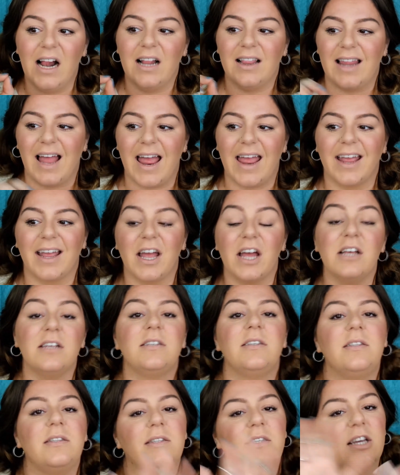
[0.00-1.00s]
like
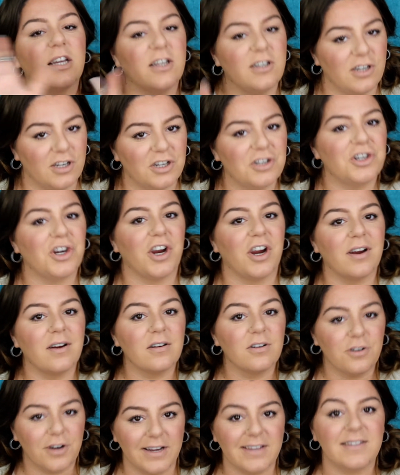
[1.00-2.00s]
signature
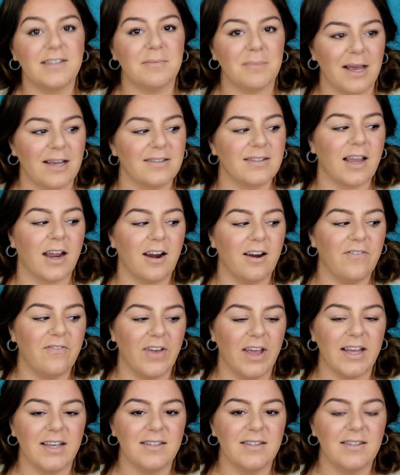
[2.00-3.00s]
crazy mascara
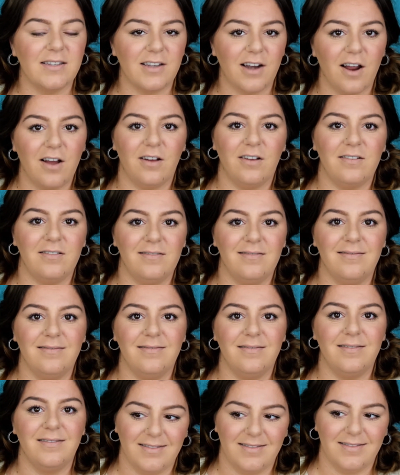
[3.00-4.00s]
face, you know?
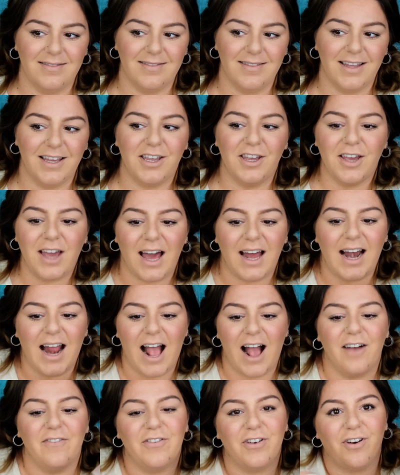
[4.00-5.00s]
Like you gotta
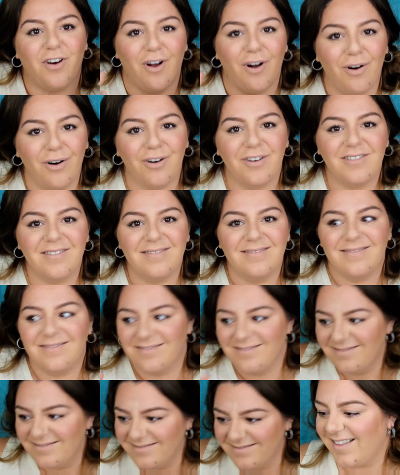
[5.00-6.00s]
have your own.
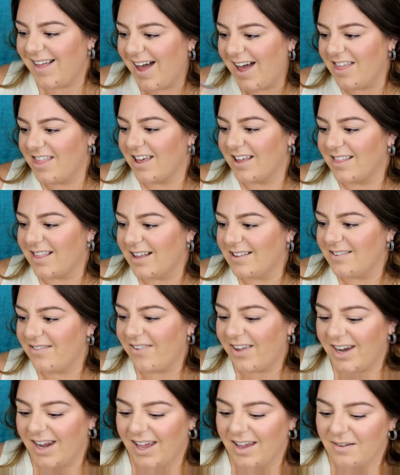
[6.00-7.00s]
I think that's
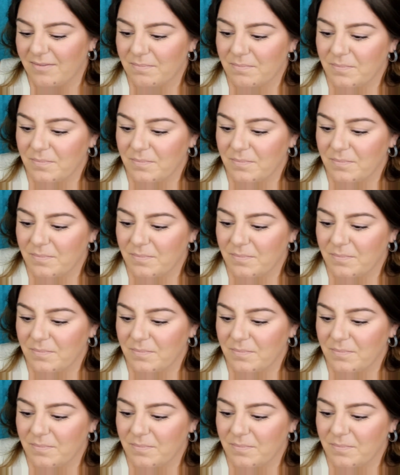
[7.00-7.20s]
funny.